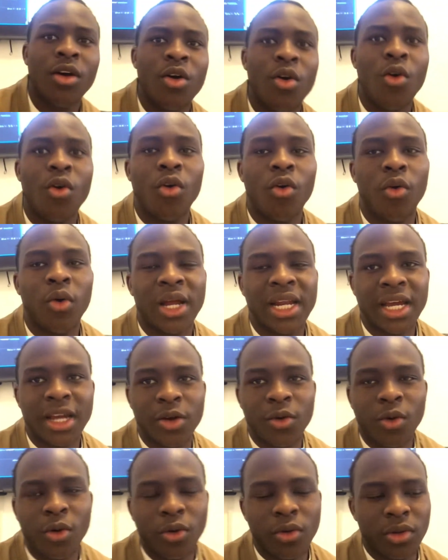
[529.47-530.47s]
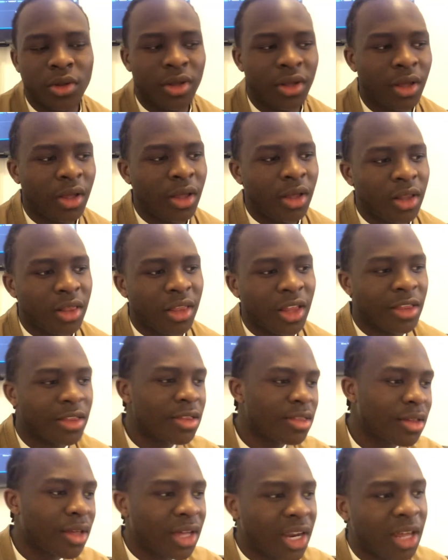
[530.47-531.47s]
or what I call, they
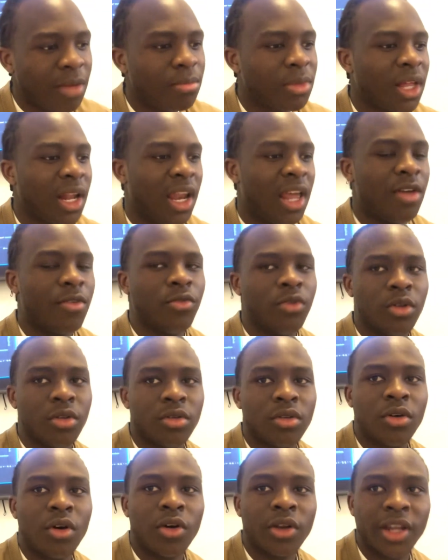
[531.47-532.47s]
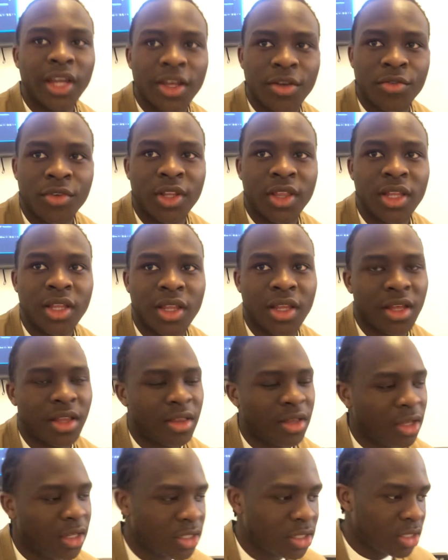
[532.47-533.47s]
just scrape the level on everything they
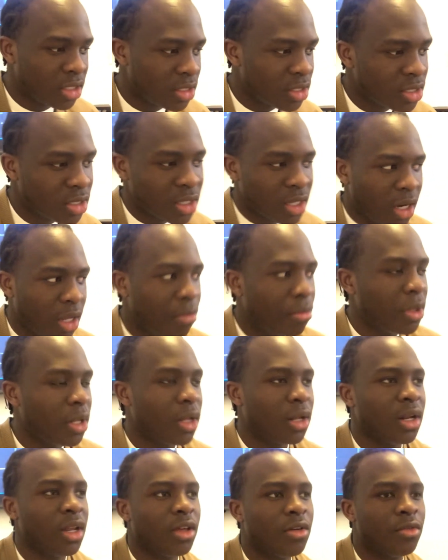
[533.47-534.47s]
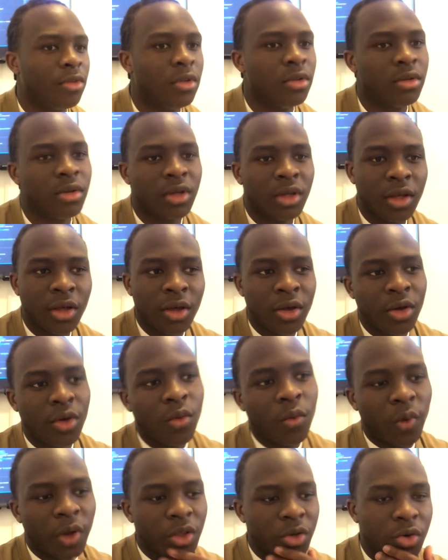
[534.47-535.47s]
teach. They're just scraping the level.
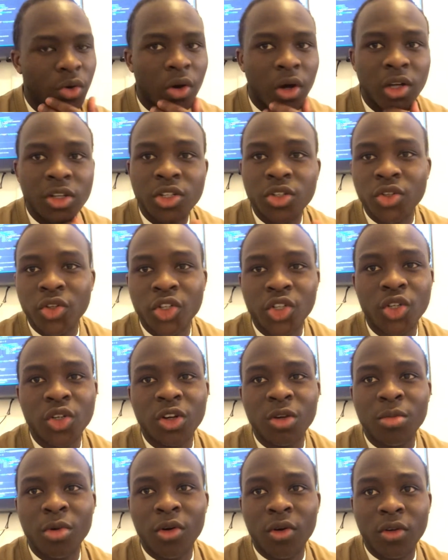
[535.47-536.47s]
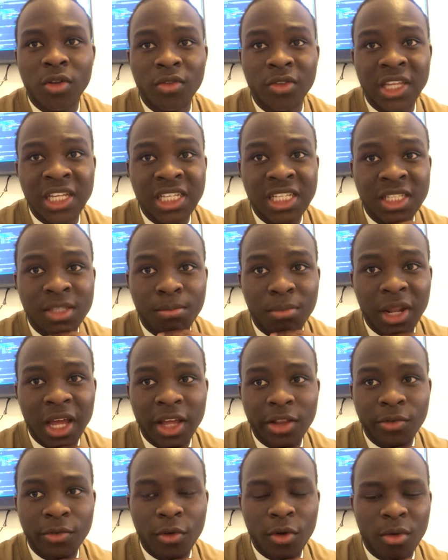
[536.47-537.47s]
When you go on YouTube or all of these
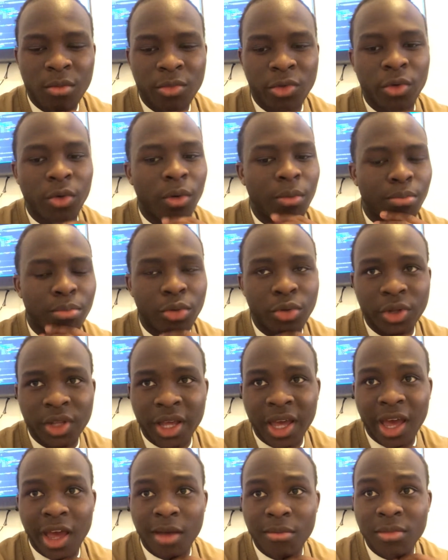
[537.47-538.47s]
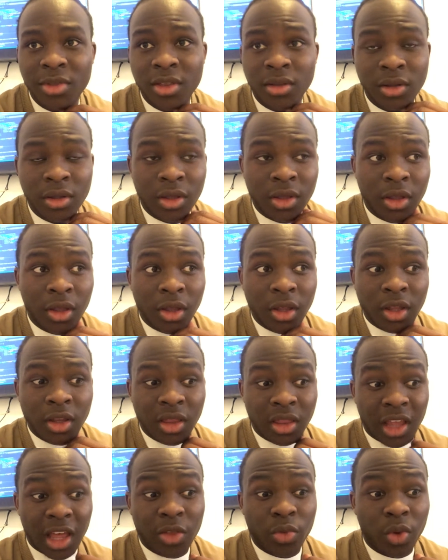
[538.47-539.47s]
platforms or boot camps,
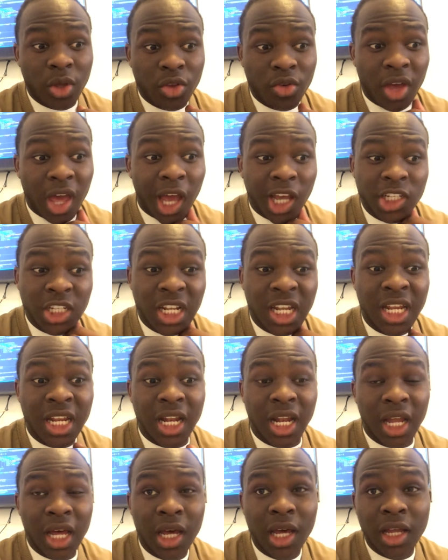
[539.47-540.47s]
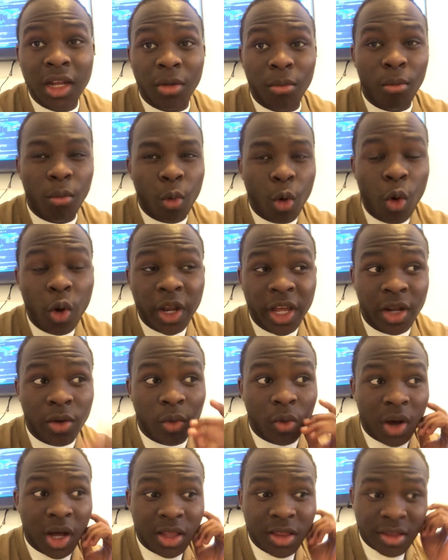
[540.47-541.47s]
that's when you actually learn more than
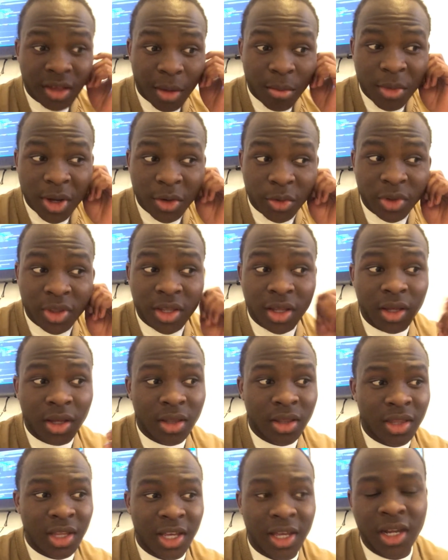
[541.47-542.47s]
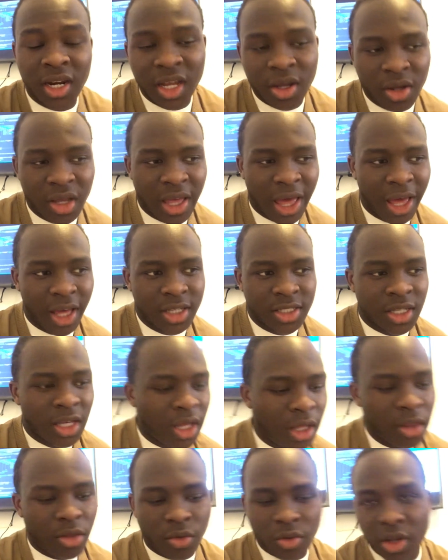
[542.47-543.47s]
what someone with a degree has.
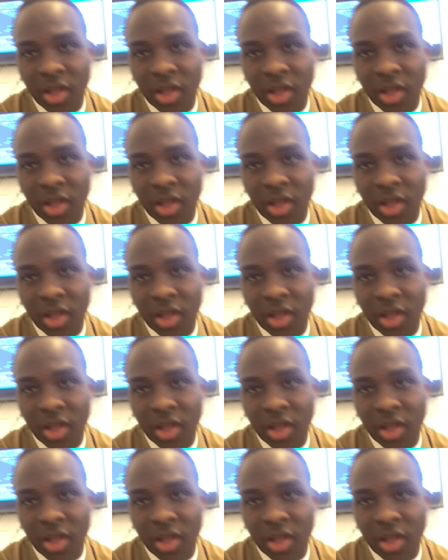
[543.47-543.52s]
The only